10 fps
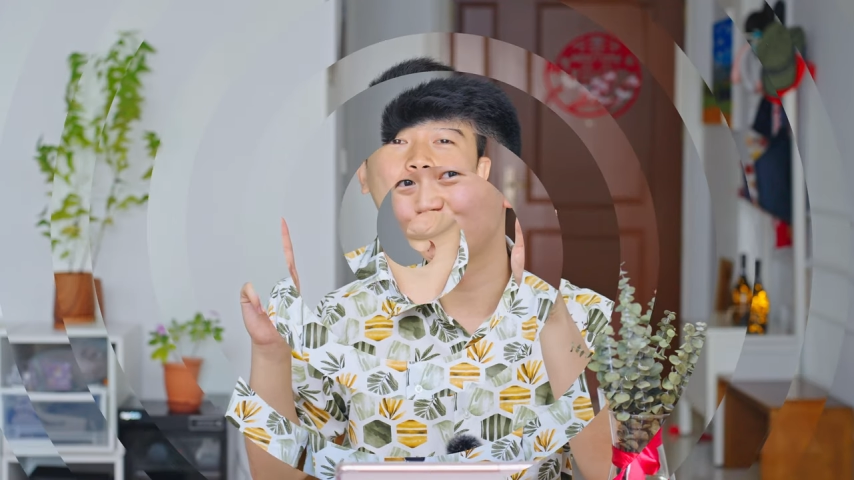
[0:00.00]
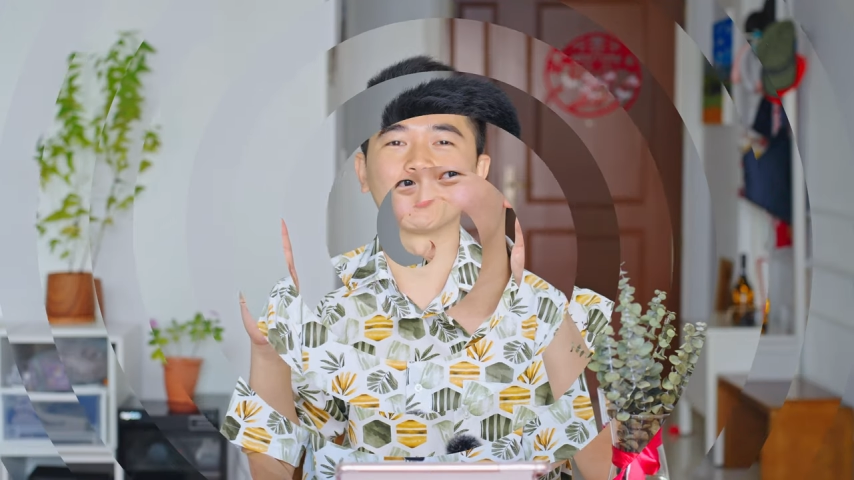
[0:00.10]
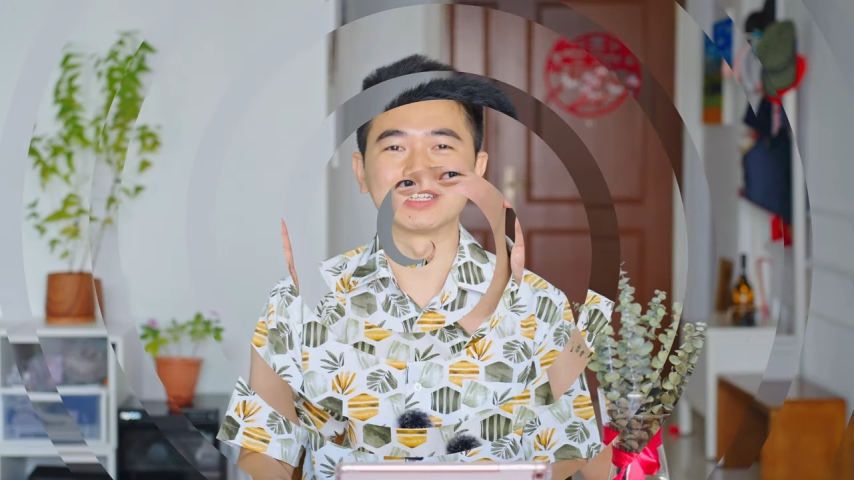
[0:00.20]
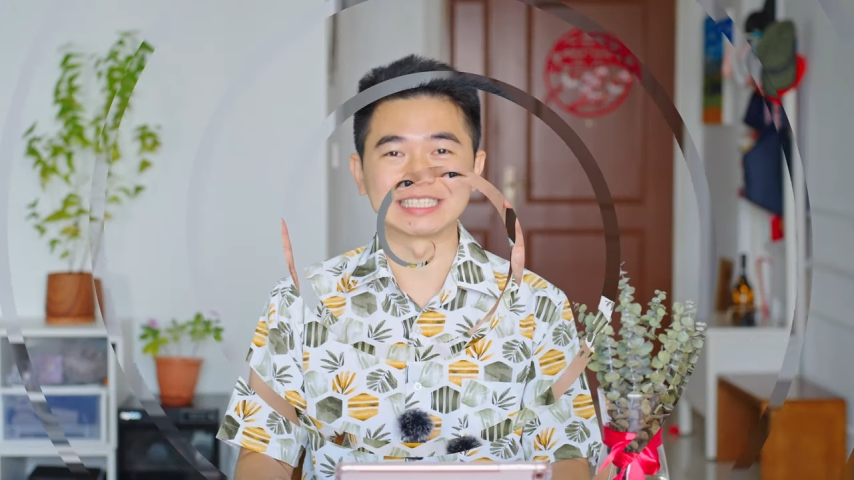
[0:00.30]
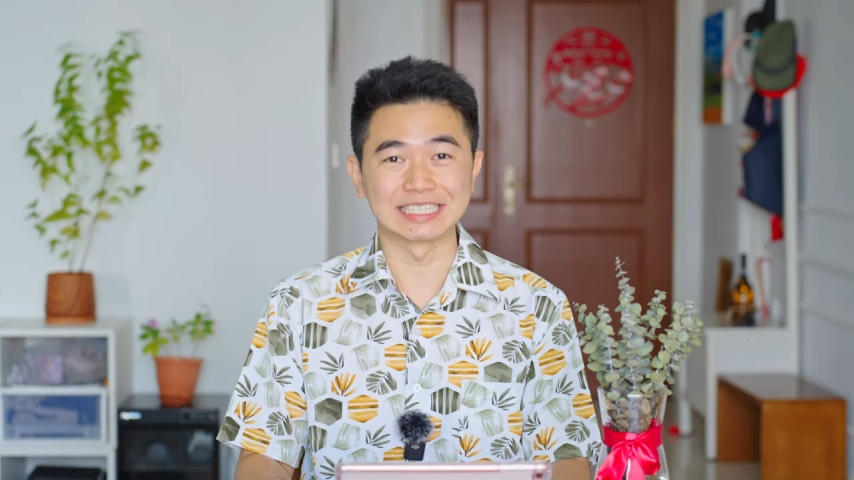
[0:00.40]

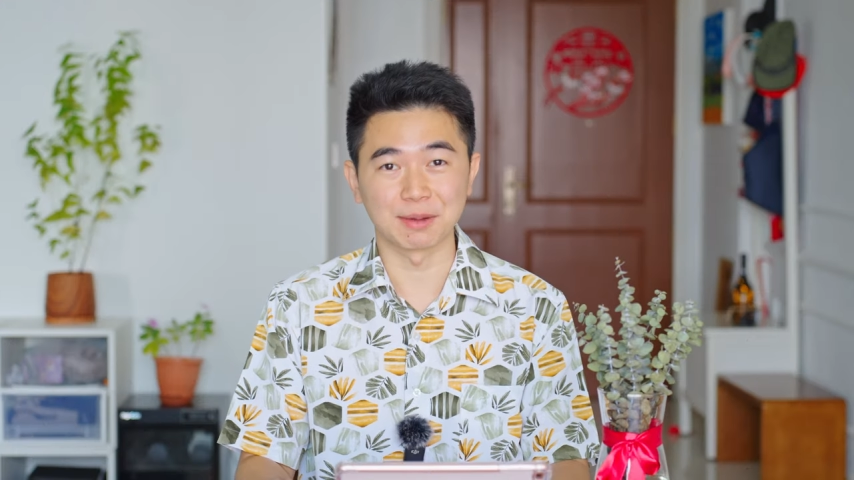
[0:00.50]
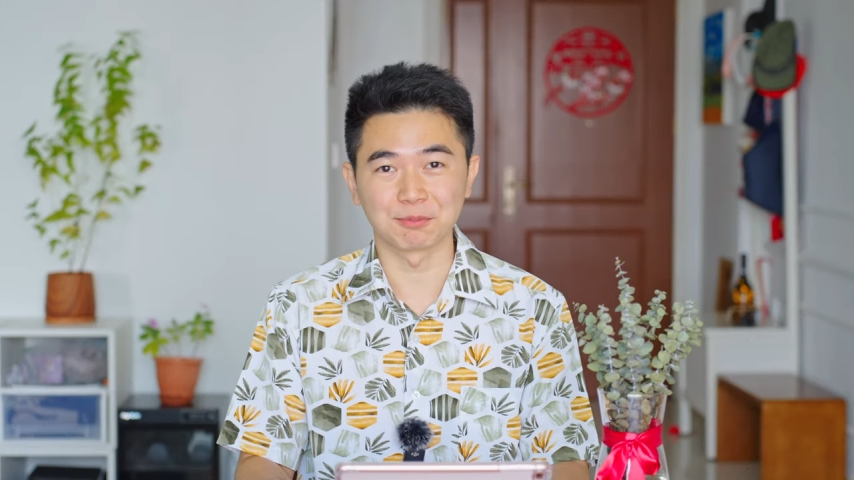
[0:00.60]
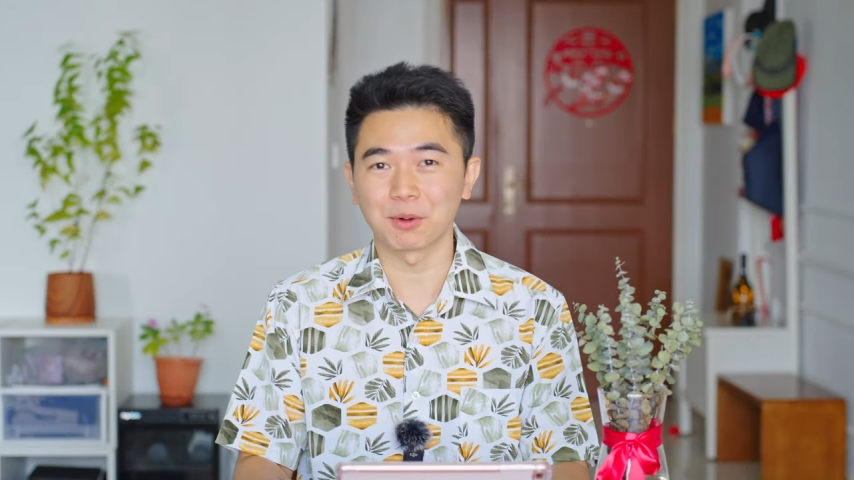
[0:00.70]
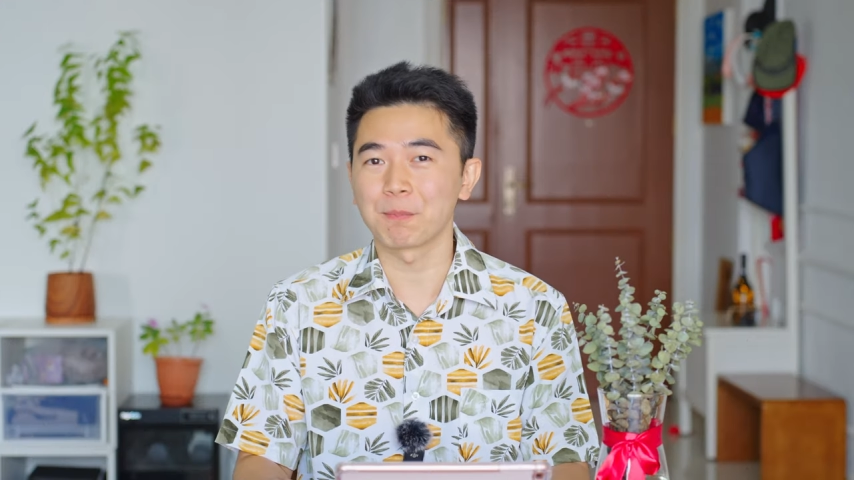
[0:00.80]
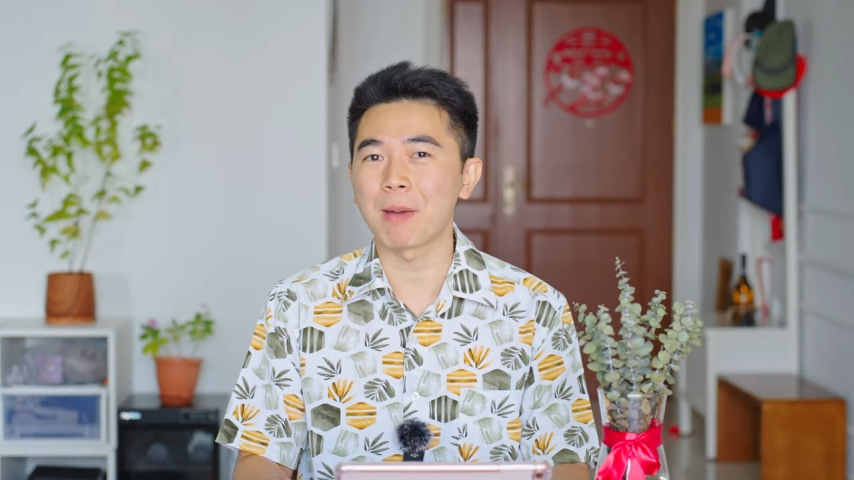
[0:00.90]
On the
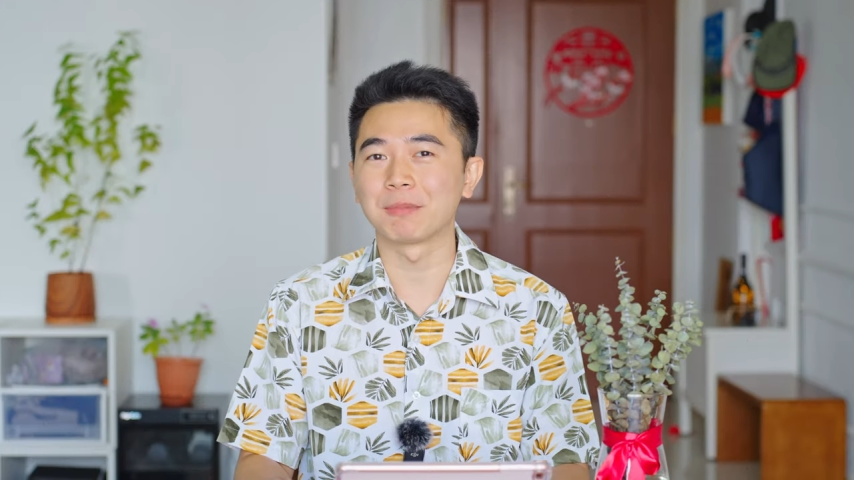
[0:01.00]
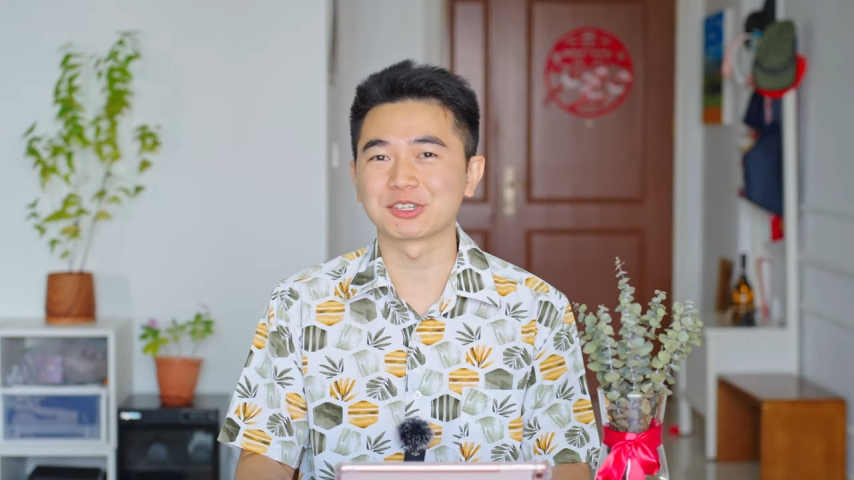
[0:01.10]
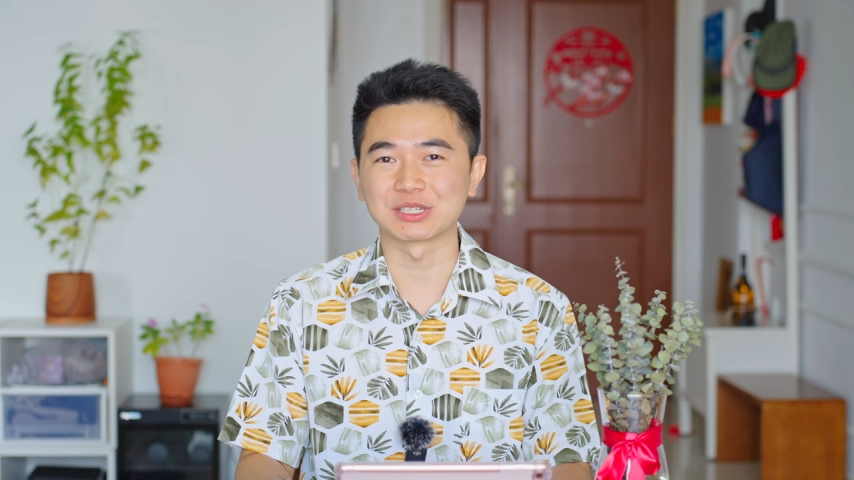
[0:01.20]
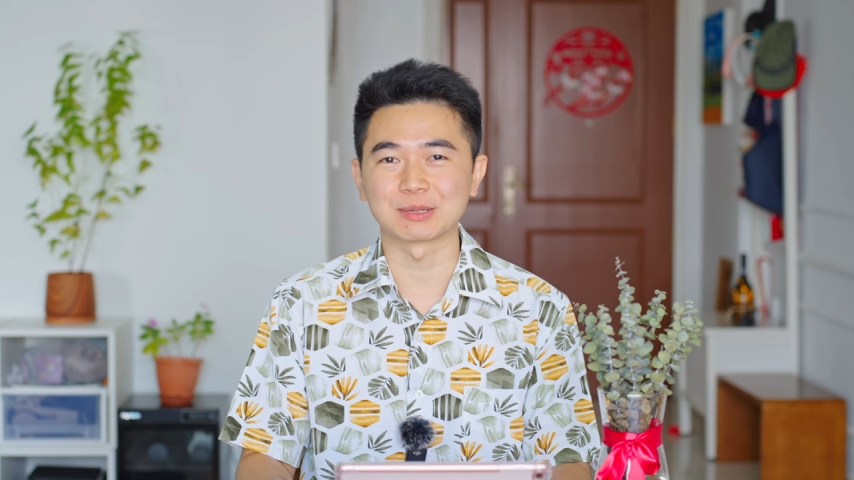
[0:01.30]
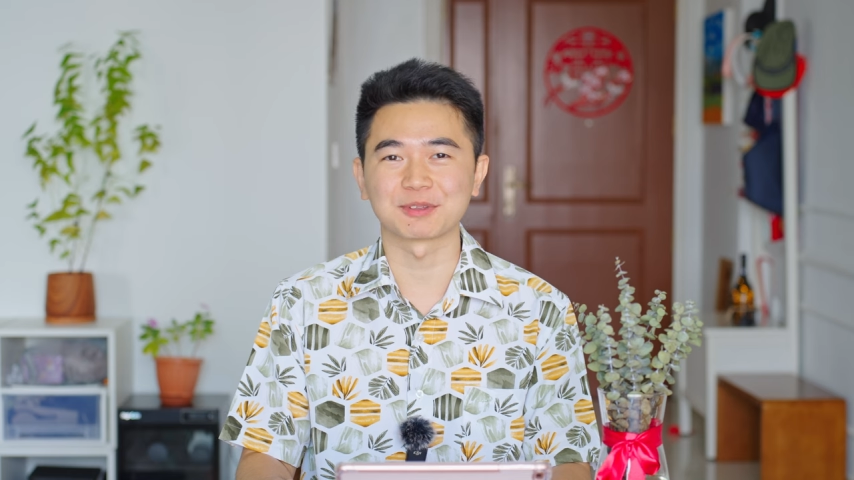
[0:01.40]
Singapore public
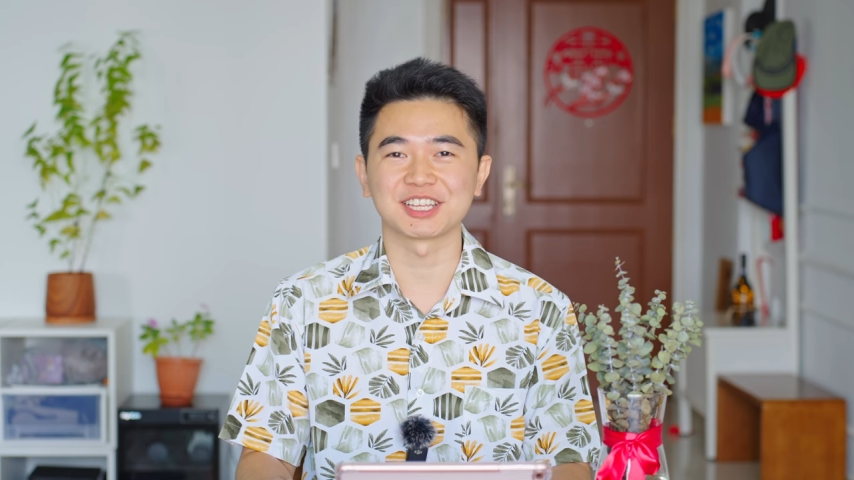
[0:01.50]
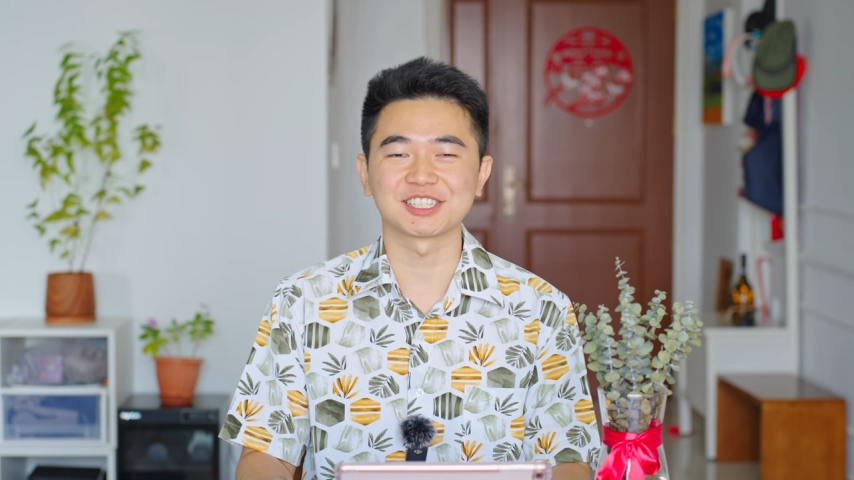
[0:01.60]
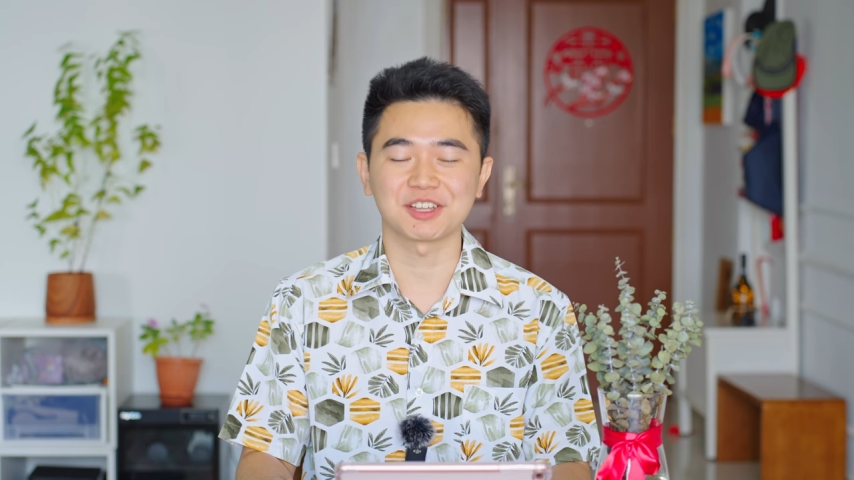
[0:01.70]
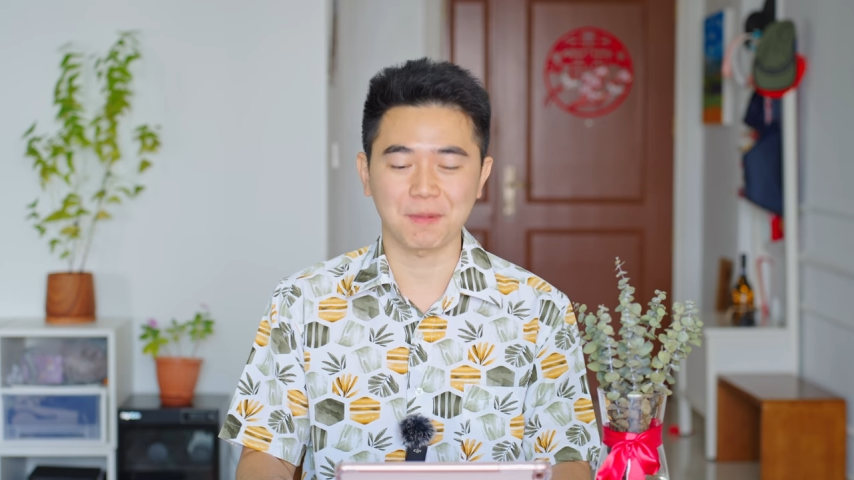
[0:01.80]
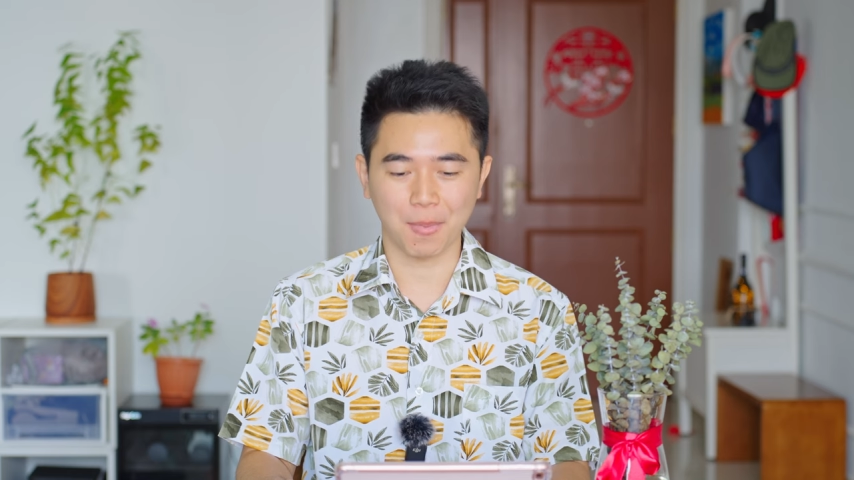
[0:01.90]
transportation,